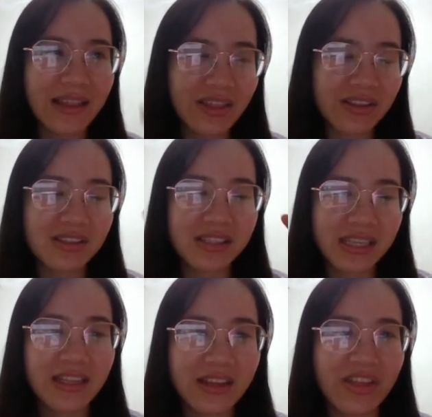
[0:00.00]
can
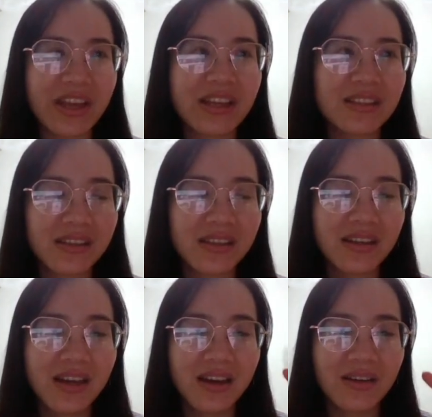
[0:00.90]
see the things
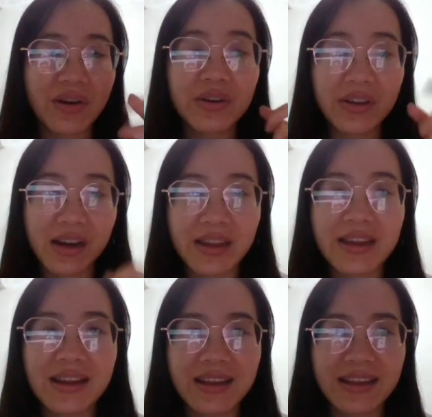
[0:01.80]
very
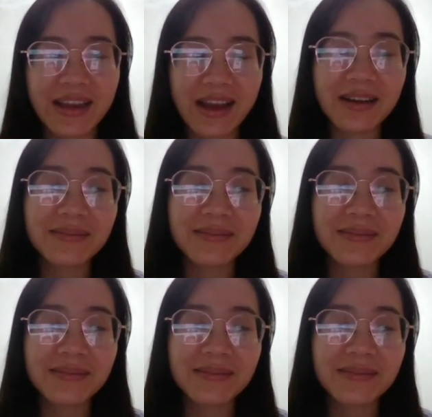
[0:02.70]
clearly. Yeah.